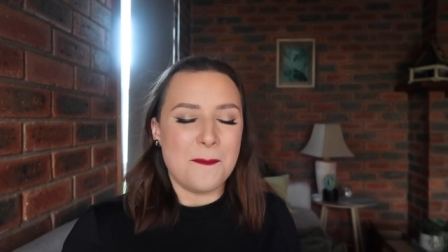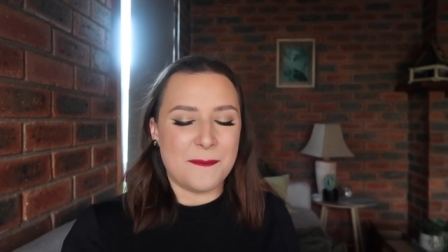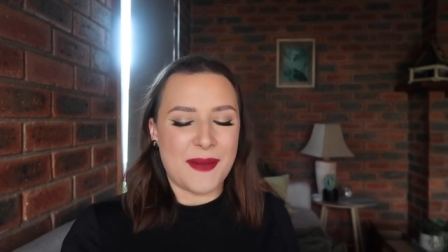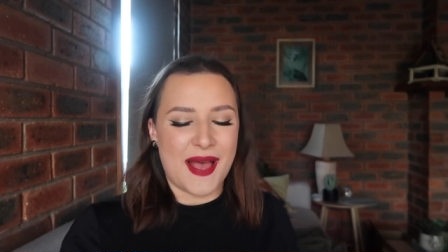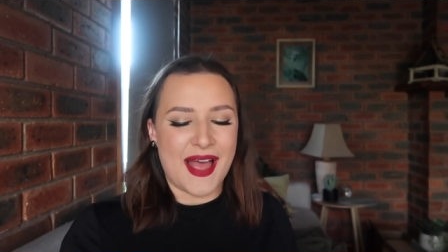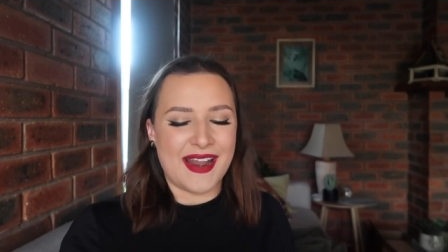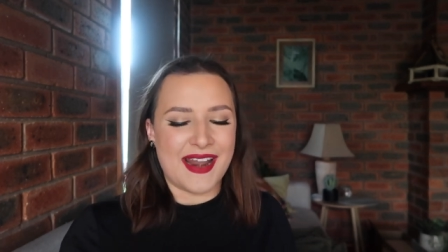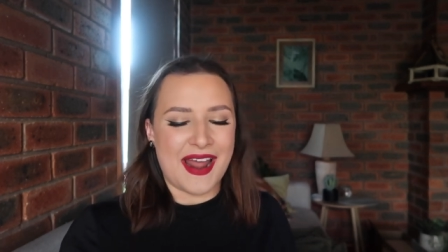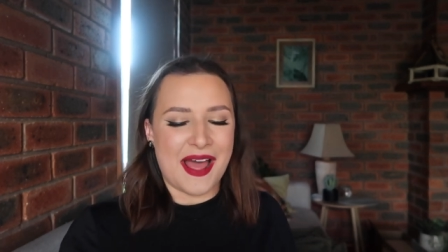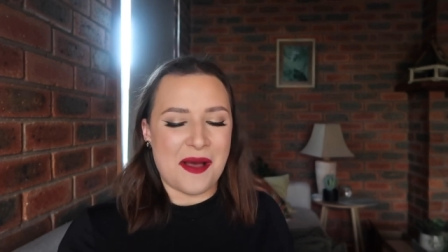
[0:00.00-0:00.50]

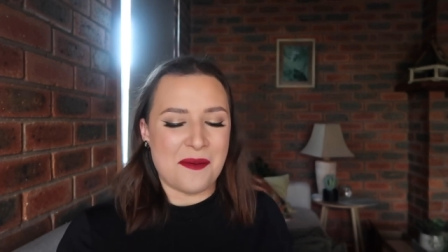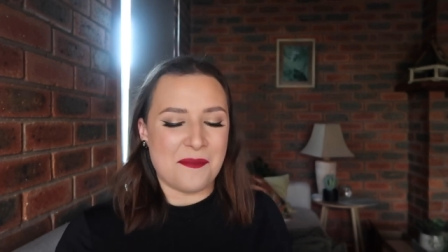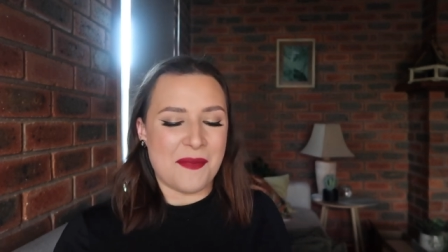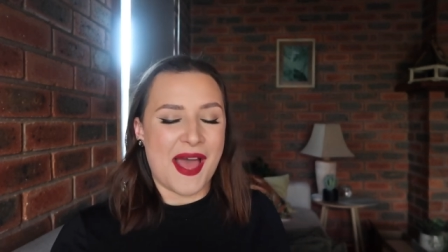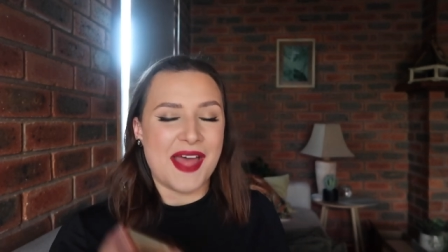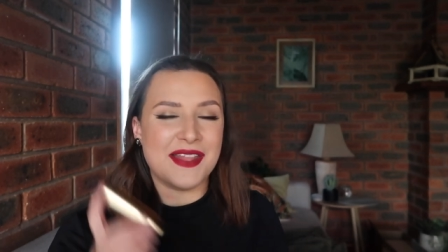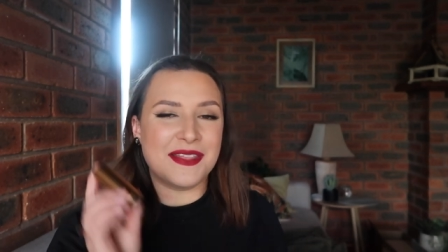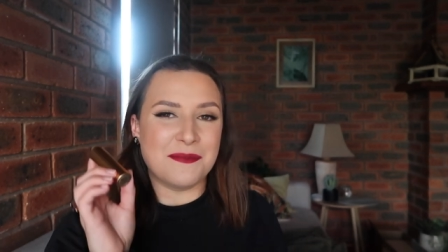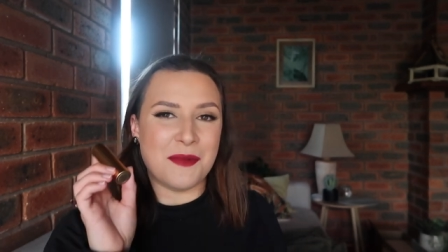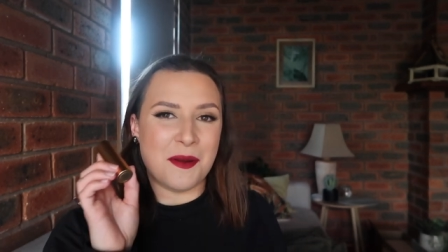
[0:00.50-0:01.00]
But
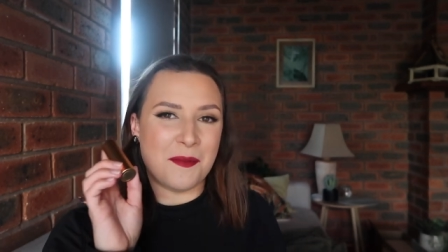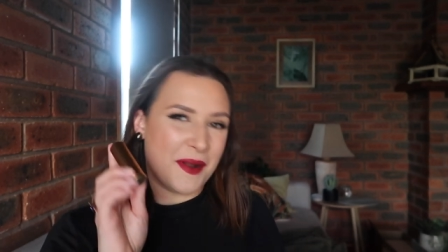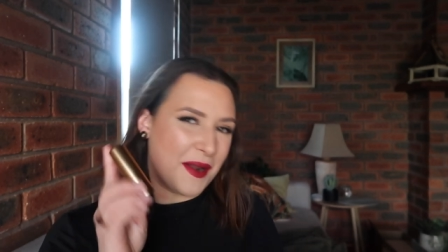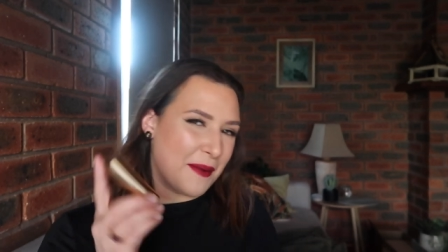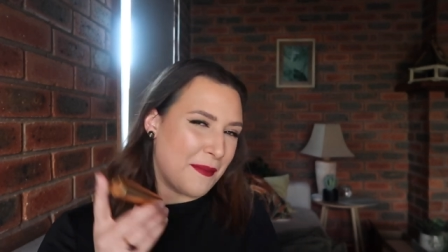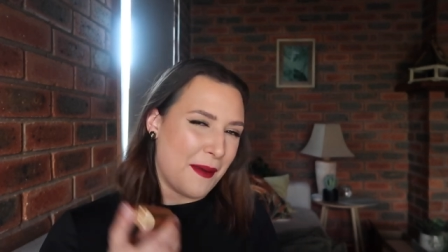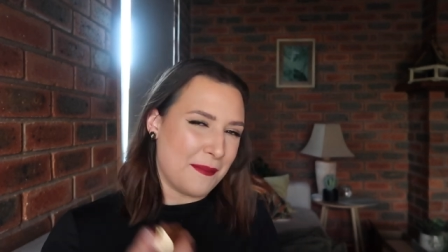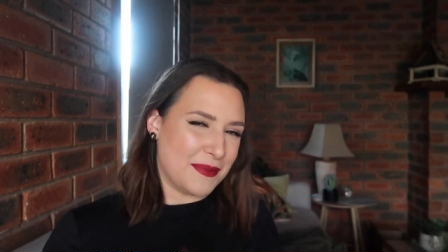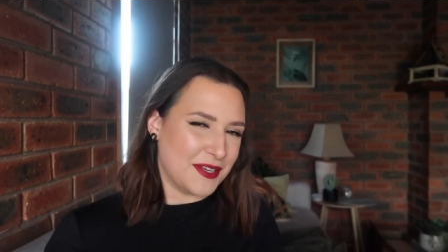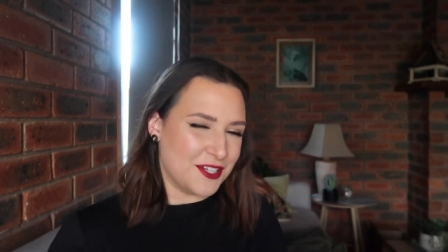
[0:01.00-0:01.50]
at the moment,
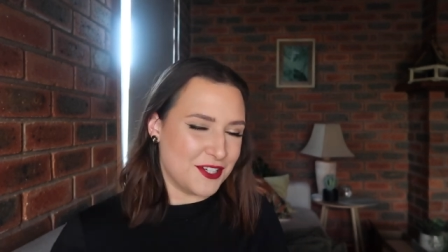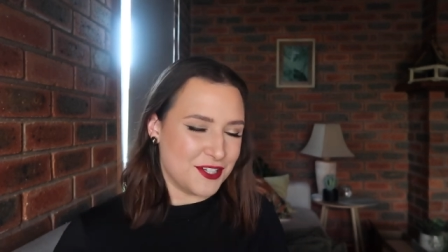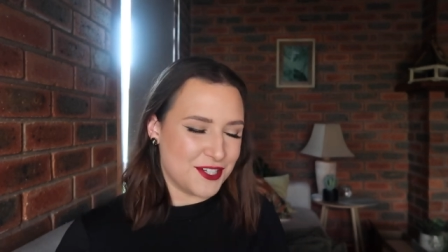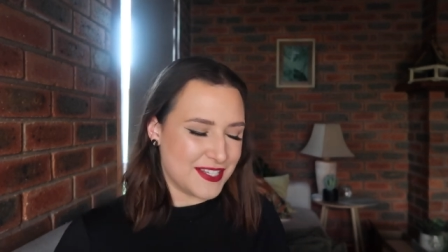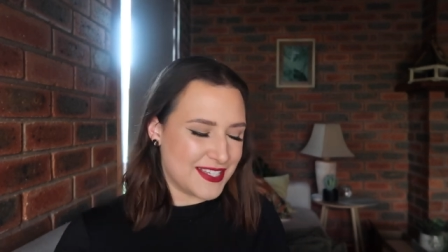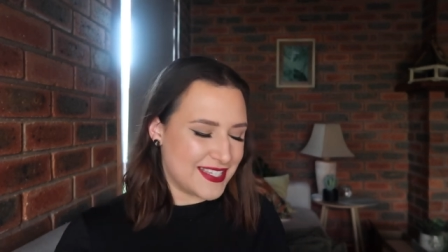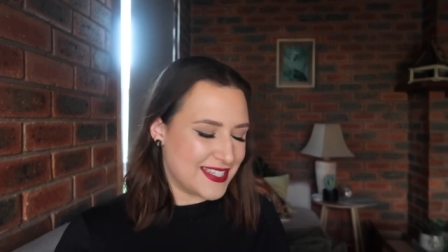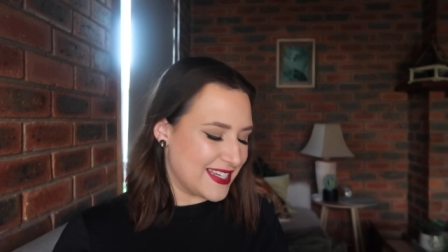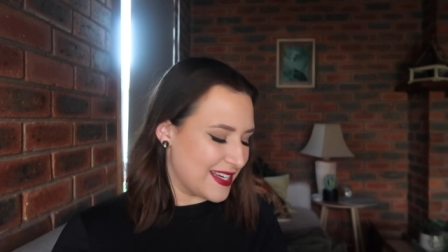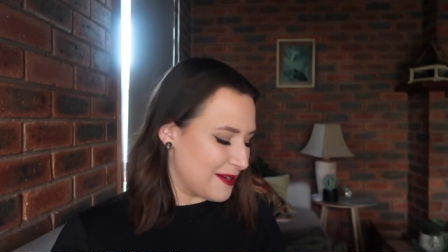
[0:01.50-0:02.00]
I'm happy to
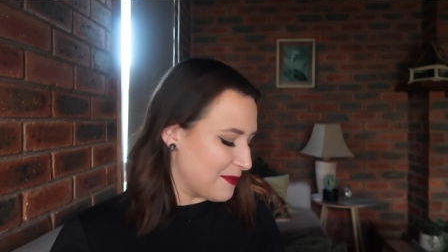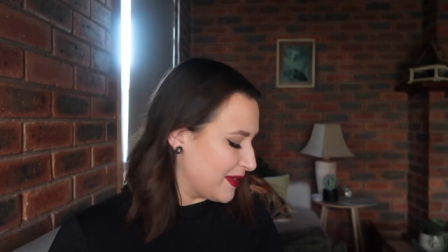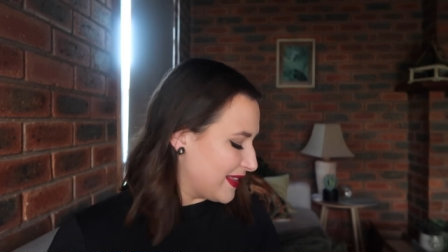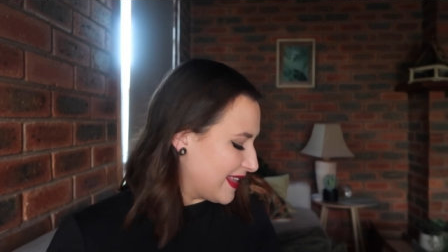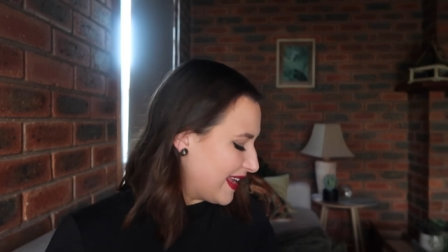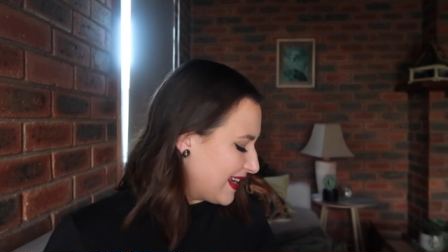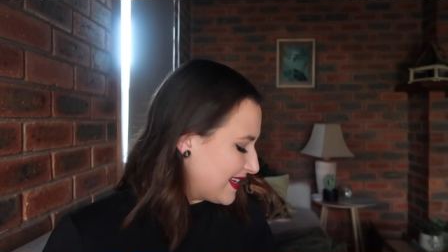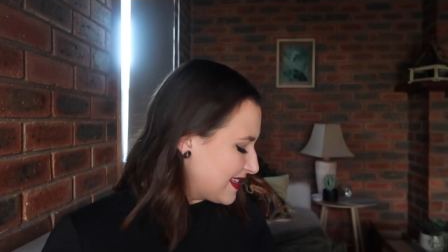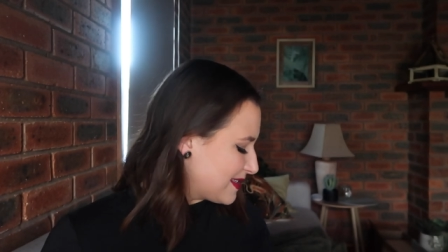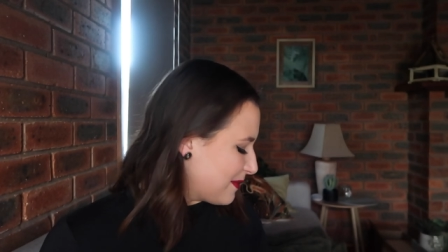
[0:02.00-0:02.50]
just stick with
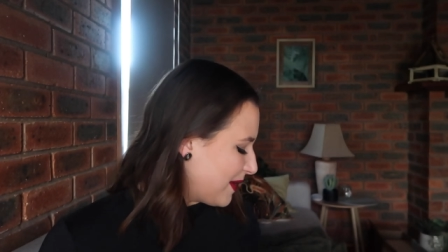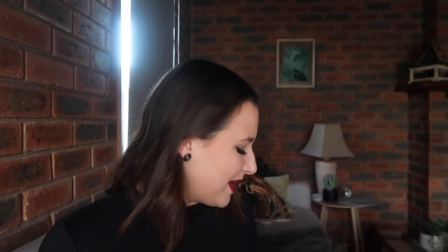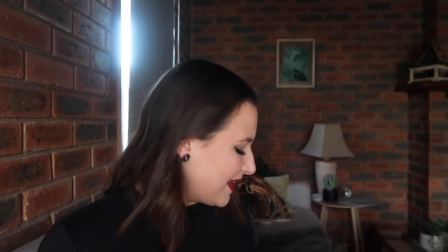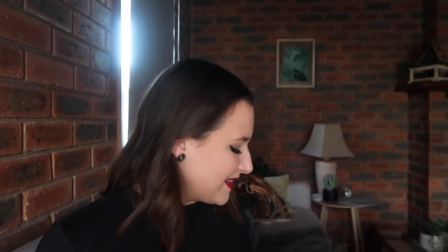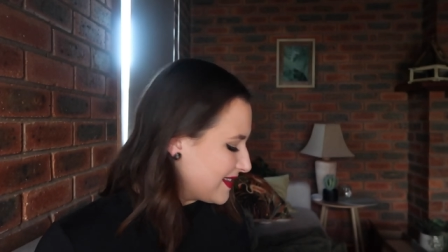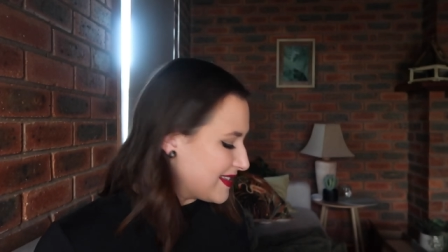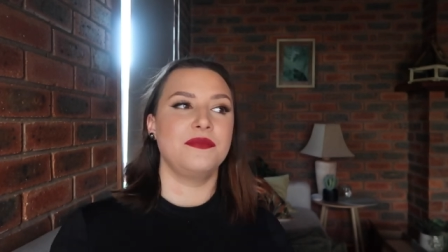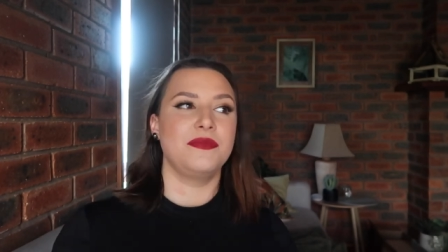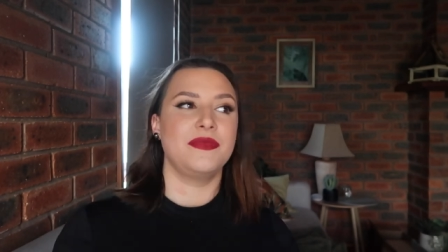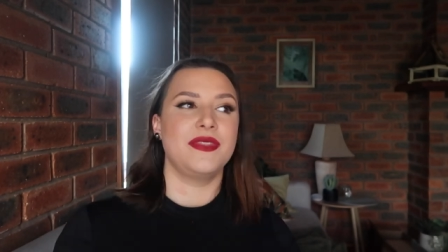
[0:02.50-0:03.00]
these
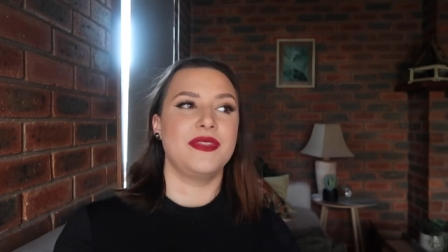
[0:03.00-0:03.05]
ones.